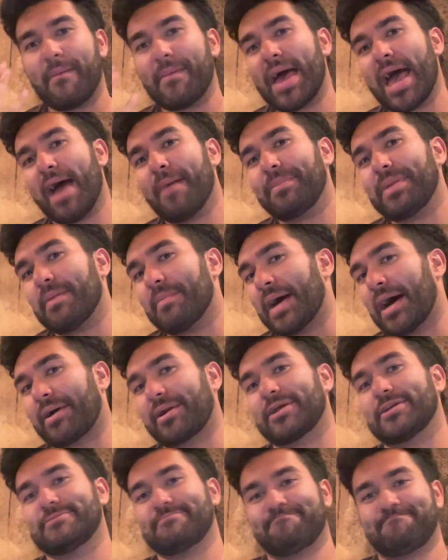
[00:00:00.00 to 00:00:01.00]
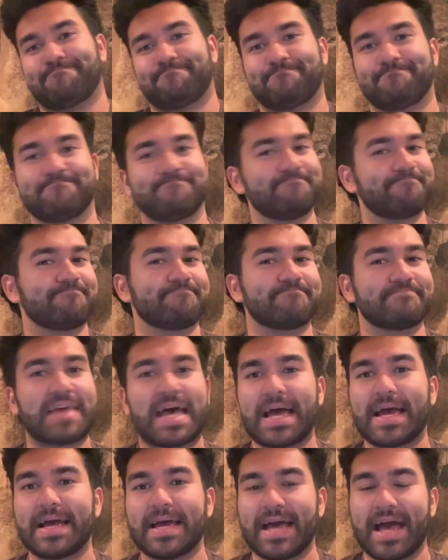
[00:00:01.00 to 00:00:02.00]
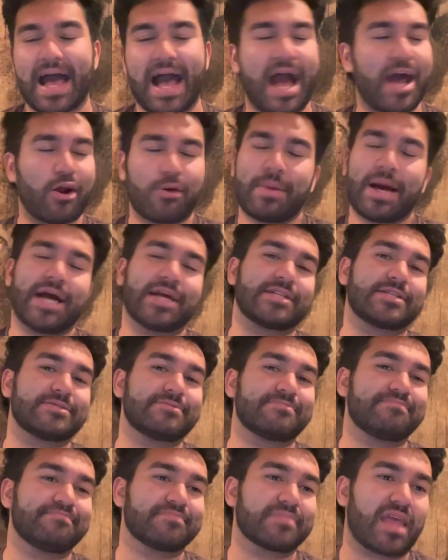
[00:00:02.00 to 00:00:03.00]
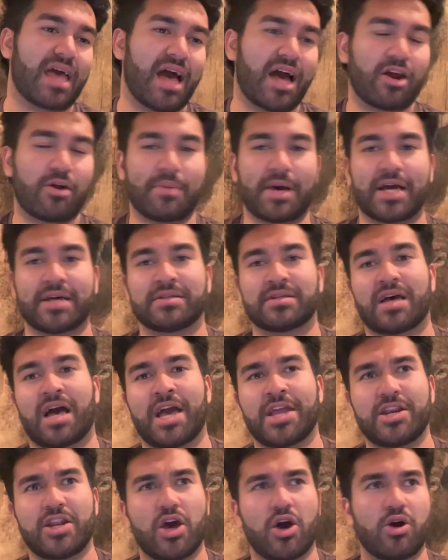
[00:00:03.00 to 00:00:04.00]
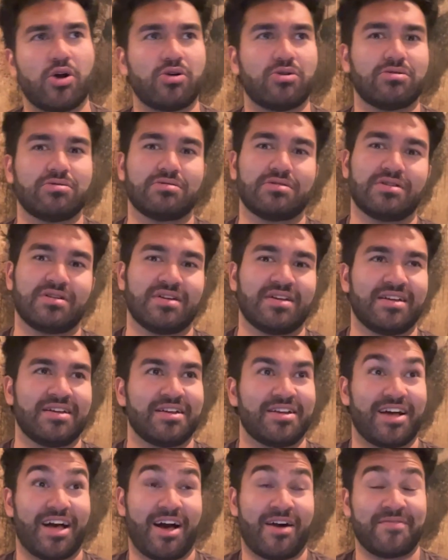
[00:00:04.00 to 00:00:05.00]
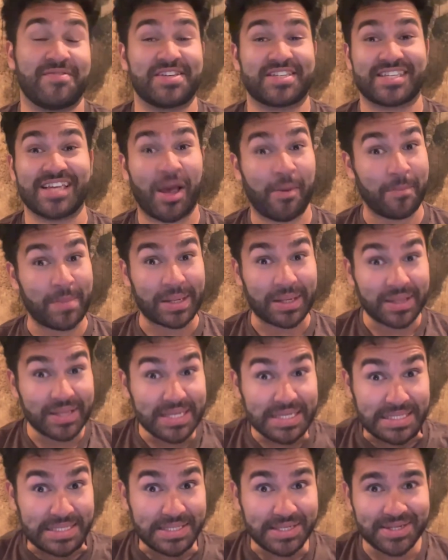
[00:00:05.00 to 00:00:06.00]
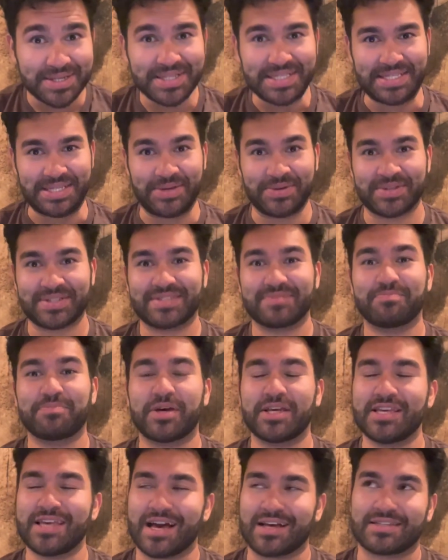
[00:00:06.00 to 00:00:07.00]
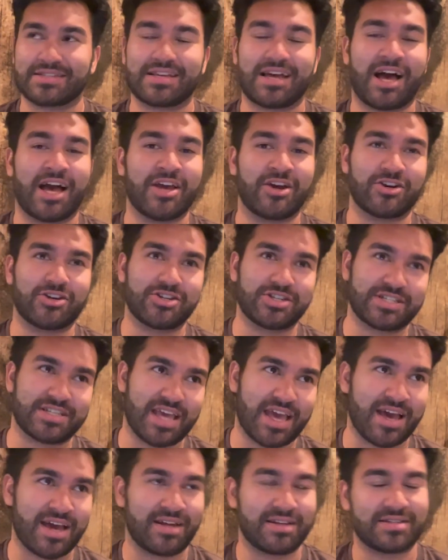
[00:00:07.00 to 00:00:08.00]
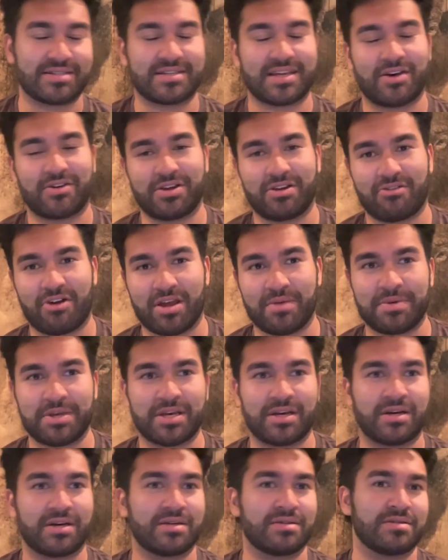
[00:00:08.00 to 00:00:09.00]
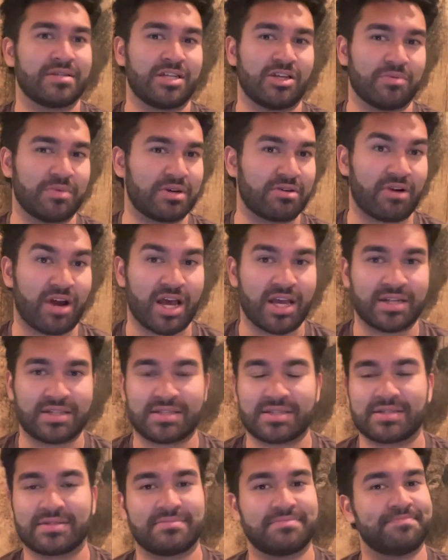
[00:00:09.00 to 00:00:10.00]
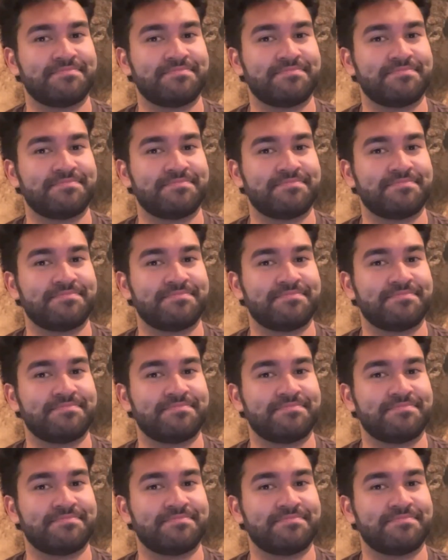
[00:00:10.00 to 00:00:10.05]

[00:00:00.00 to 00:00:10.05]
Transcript: happy about it. I don't mind. I know, obviously, I'm Middle Eastern, but yes, I understand Saudi Arabia, human rights,